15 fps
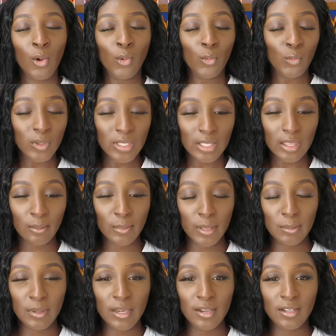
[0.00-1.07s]
with my
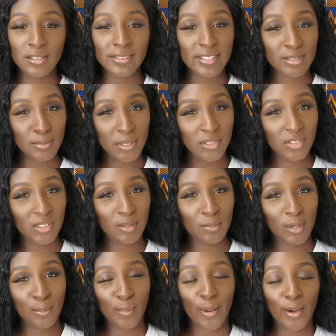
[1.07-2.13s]
parents, especially
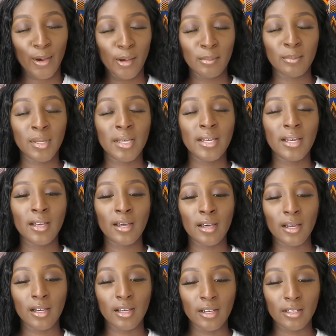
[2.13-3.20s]
my mom,
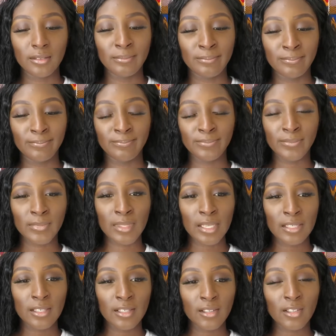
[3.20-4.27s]
because
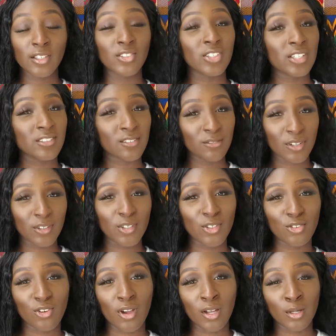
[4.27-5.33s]
um, she has a very
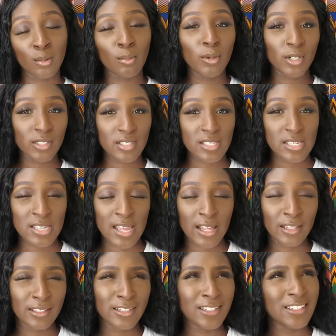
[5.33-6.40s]
strong
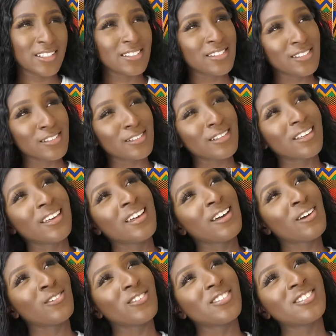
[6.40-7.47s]
personality. Is it?
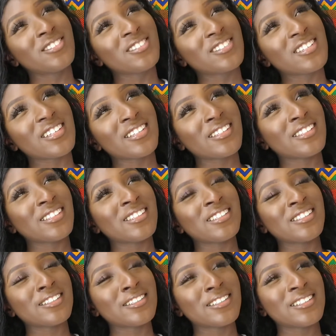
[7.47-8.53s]
What'd you say?
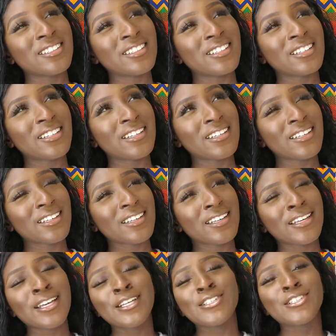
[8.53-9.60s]

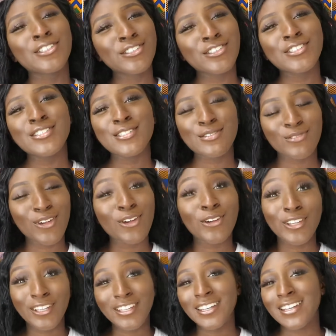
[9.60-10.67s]
She's just
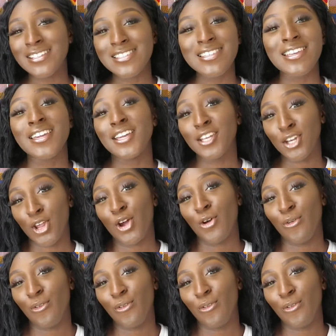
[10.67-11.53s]
very good at saying no.